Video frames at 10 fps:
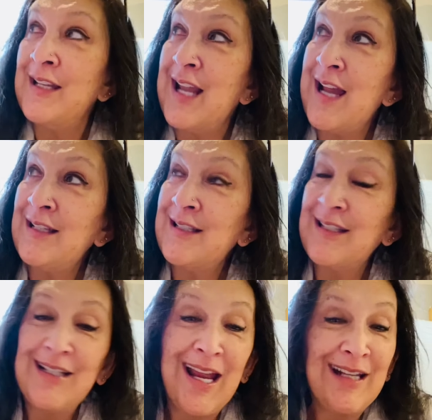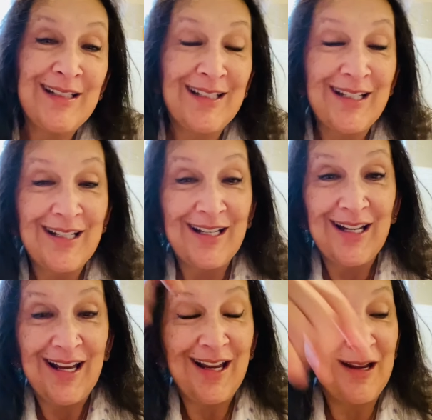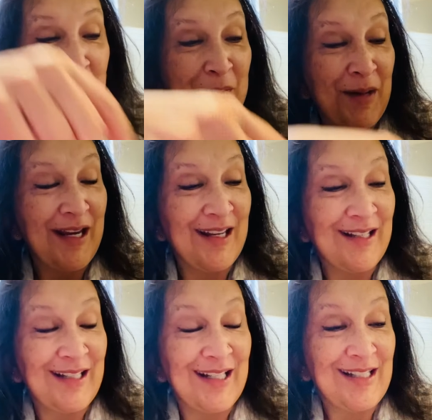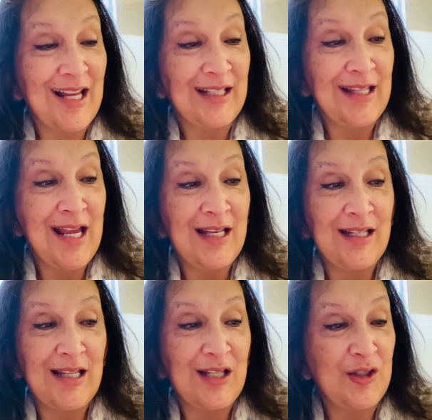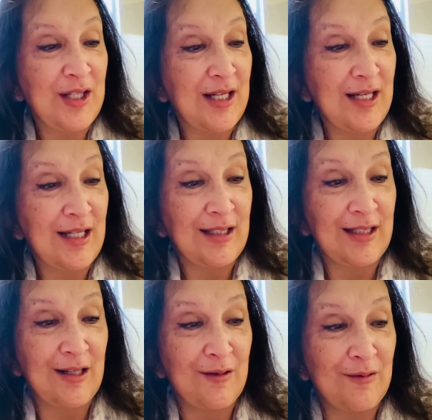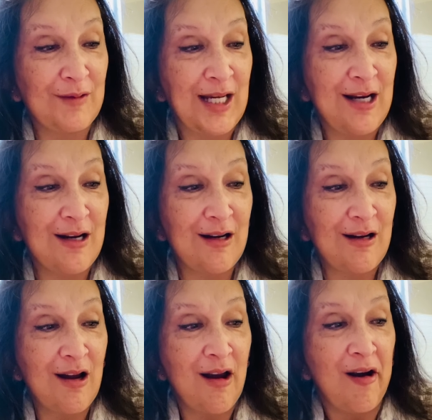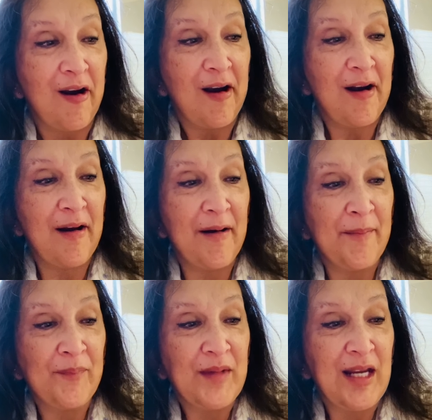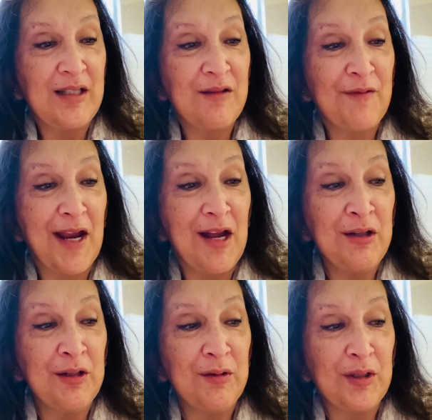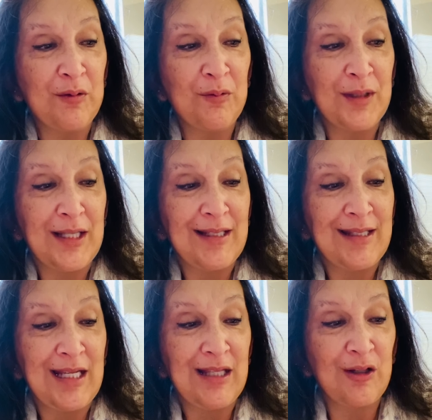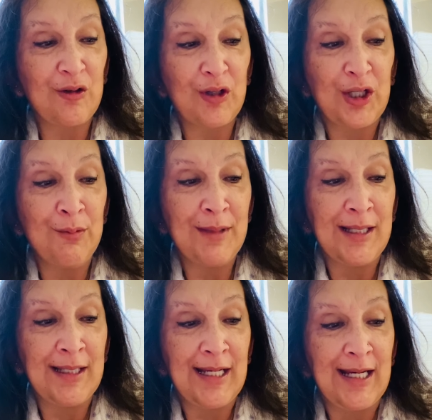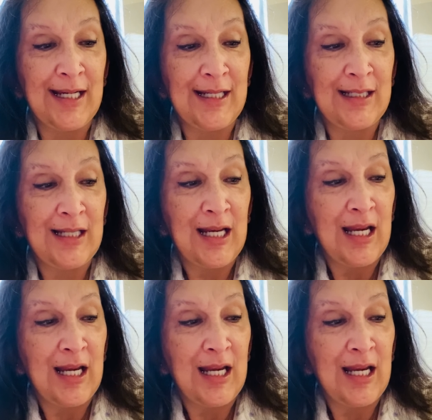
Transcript: next. And it's like that, and they just don't care. They devalue you when they see that you're human, and